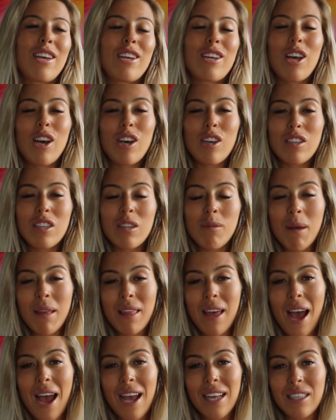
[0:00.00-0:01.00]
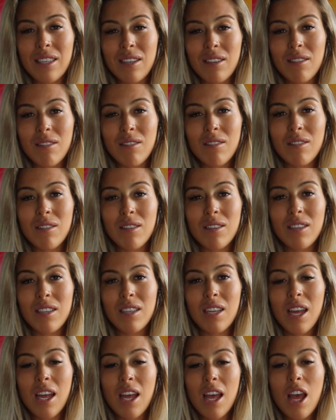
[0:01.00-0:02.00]
girls from other high
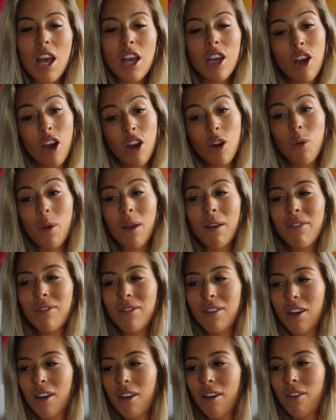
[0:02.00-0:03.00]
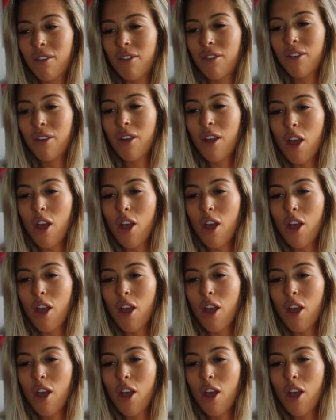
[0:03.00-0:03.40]
schools got a whiff of